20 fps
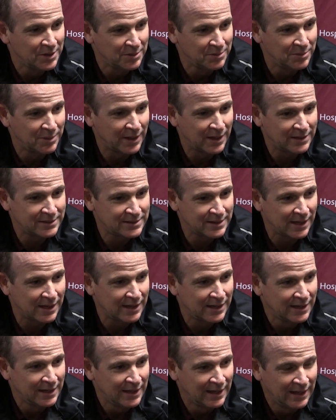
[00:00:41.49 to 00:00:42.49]
But
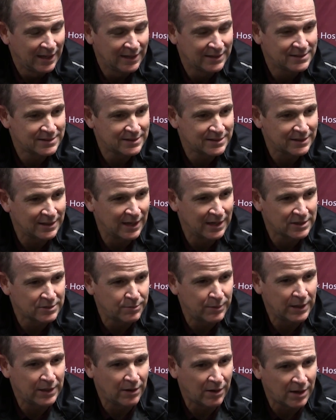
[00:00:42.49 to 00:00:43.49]
it's
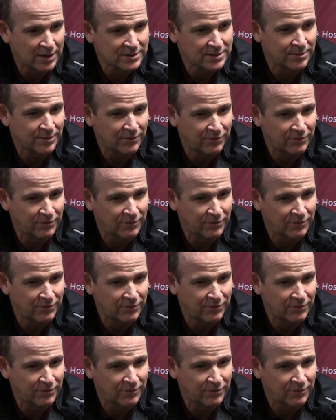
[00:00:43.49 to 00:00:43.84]
been awesome.